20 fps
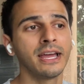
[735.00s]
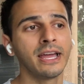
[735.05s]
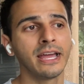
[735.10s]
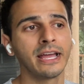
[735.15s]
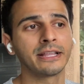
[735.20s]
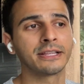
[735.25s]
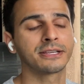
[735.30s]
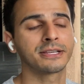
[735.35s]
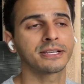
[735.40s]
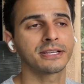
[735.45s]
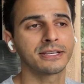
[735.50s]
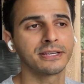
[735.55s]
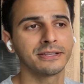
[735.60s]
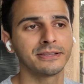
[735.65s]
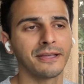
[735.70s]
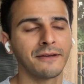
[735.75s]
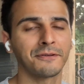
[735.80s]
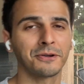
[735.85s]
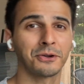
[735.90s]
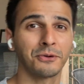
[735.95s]
it's
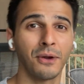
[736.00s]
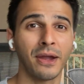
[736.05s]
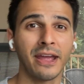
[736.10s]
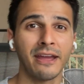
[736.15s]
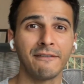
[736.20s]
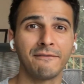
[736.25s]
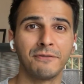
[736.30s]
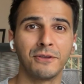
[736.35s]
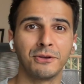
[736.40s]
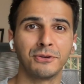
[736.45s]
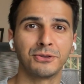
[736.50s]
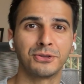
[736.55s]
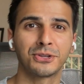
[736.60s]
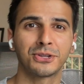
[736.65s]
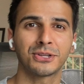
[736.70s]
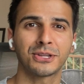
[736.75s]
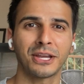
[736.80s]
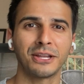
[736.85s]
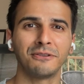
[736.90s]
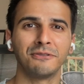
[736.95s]
never great if
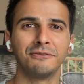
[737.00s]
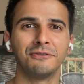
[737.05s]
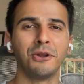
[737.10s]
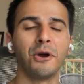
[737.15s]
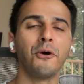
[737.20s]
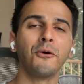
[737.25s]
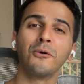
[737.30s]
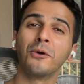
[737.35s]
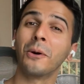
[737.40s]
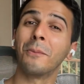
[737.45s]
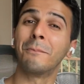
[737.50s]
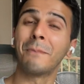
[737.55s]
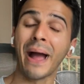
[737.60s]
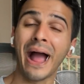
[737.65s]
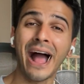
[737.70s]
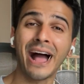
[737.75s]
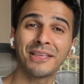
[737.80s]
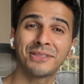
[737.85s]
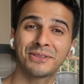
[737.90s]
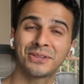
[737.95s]
there's kind of no real
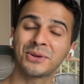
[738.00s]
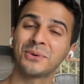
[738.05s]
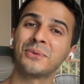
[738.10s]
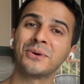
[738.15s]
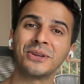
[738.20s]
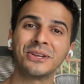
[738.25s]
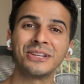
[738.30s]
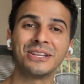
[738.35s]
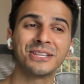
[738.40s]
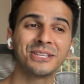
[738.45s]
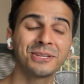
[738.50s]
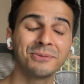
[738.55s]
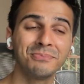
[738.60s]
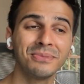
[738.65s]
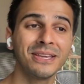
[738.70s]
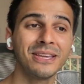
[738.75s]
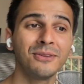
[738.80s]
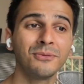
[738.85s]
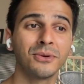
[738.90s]
path to where he needs to be,